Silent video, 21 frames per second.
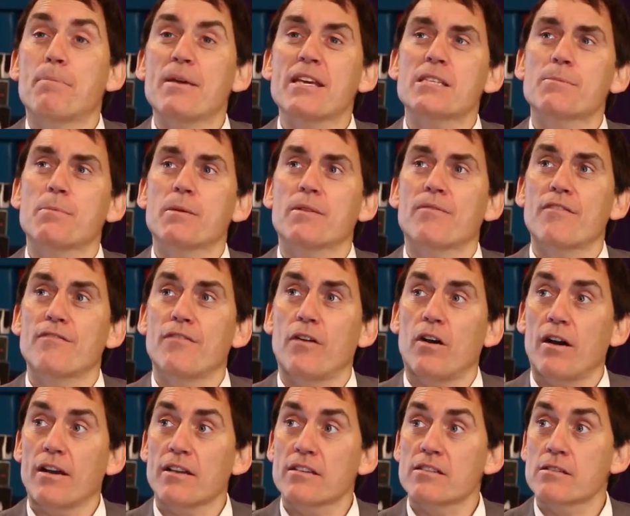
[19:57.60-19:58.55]
Best bit of
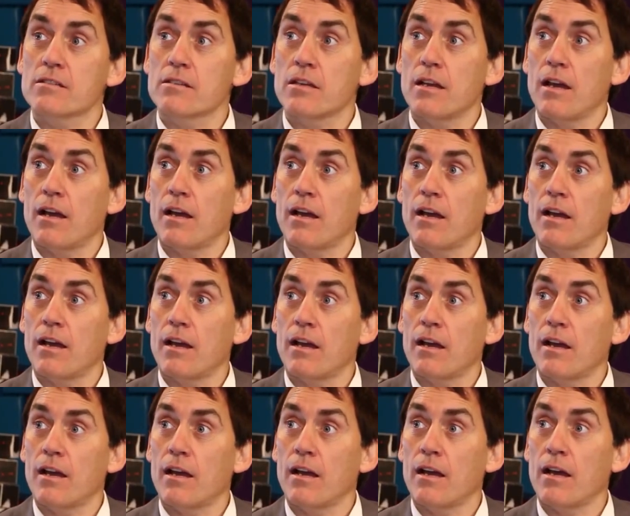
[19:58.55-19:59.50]
advice,
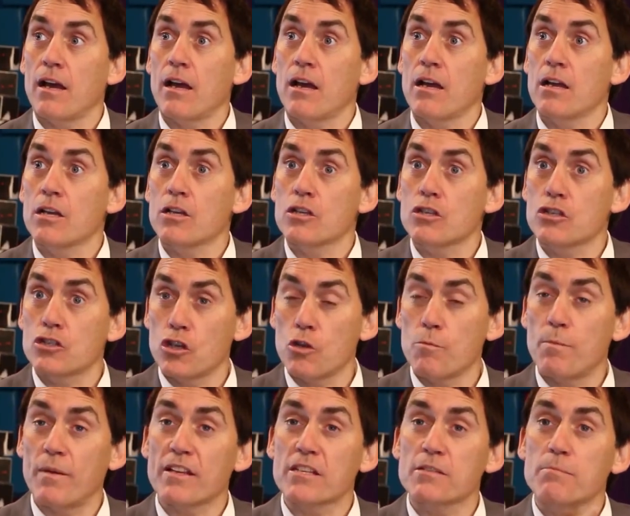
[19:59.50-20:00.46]

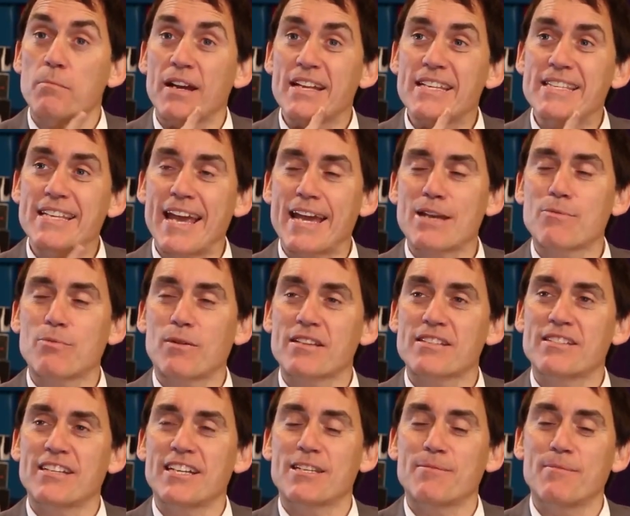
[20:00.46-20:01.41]
2 bits. My dad
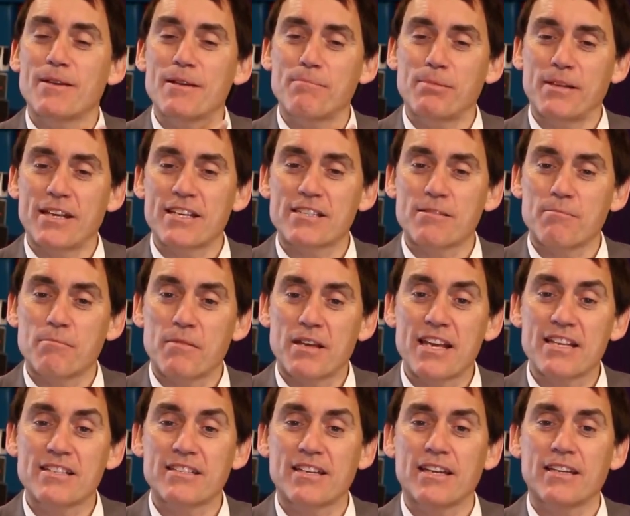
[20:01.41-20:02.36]
once said to me, bless him,
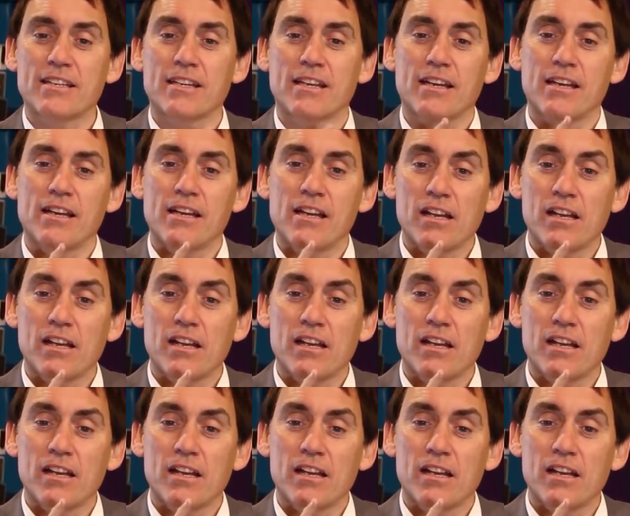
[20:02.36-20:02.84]
he said,